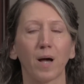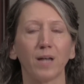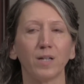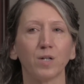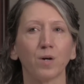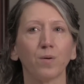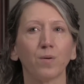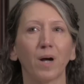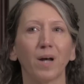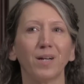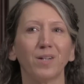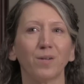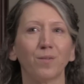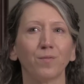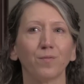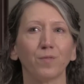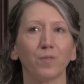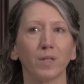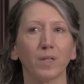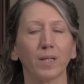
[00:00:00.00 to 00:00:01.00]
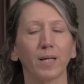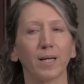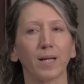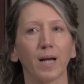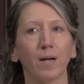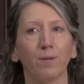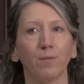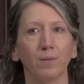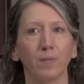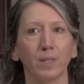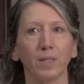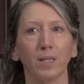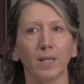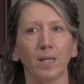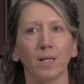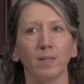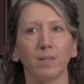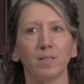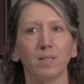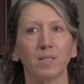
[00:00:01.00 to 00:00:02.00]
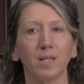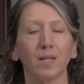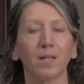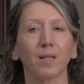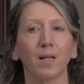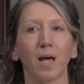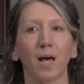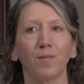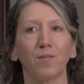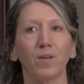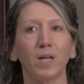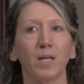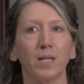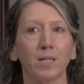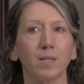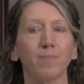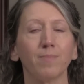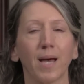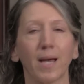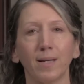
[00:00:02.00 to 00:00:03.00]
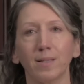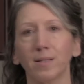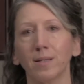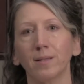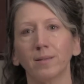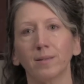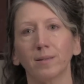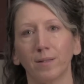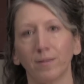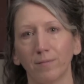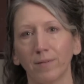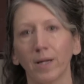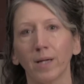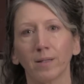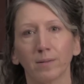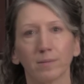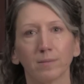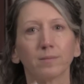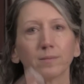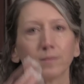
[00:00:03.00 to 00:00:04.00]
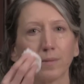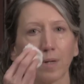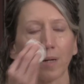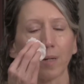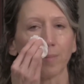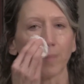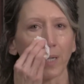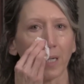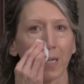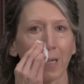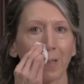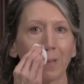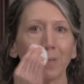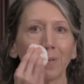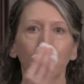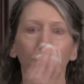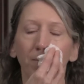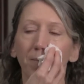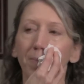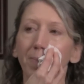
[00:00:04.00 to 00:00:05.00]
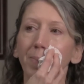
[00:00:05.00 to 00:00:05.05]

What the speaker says: I don't feel like I really did a lot of independent living on my own.